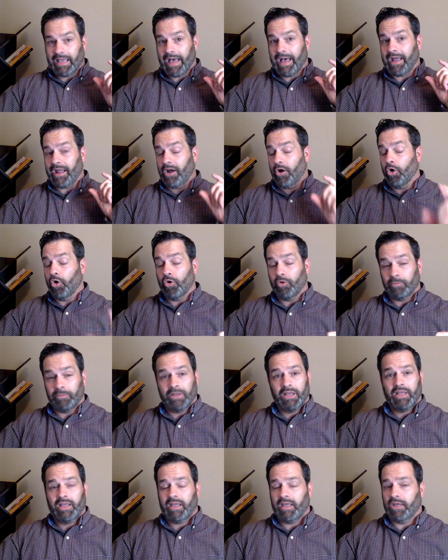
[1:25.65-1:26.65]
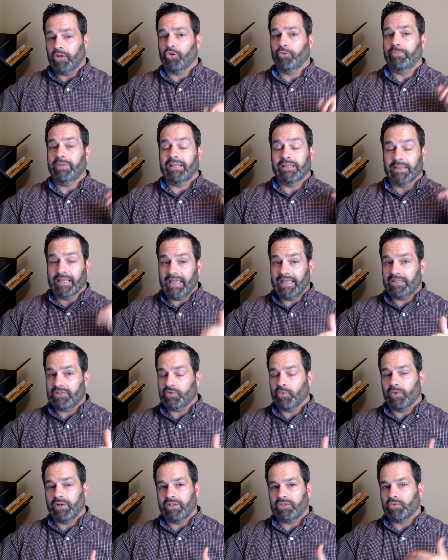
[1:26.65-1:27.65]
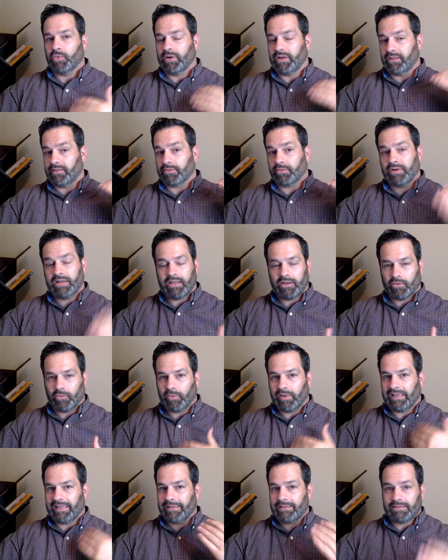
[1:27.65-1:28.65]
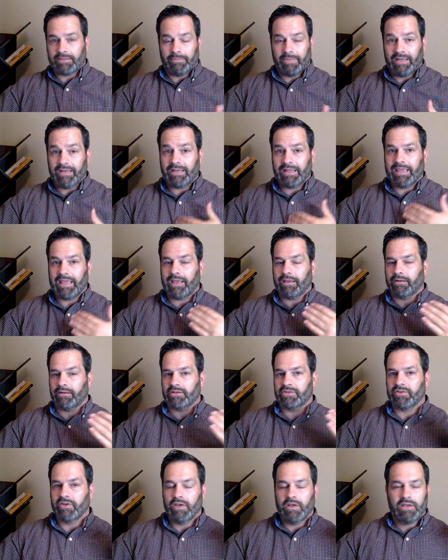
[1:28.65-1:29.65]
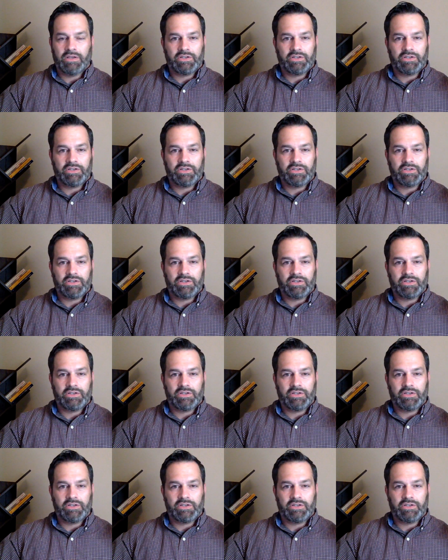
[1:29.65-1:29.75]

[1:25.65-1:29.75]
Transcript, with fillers: I hope it'll be late 2023 or we get some indicators